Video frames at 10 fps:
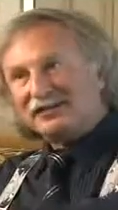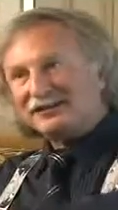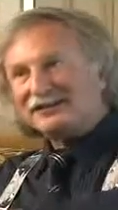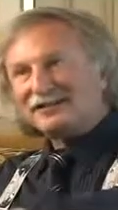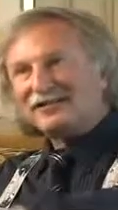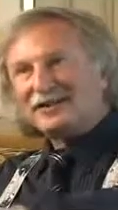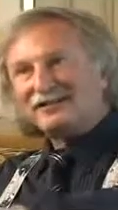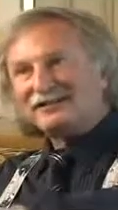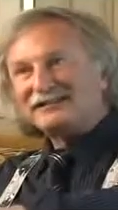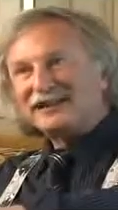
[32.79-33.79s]
all of a sudden
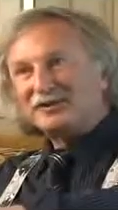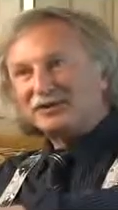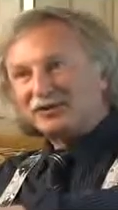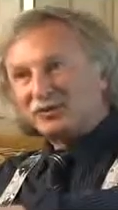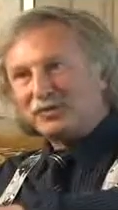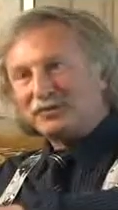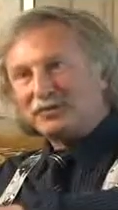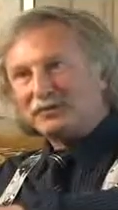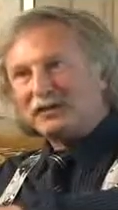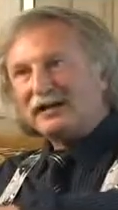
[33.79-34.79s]
gravity is not working with
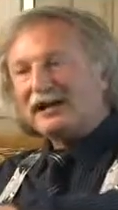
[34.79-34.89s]
you,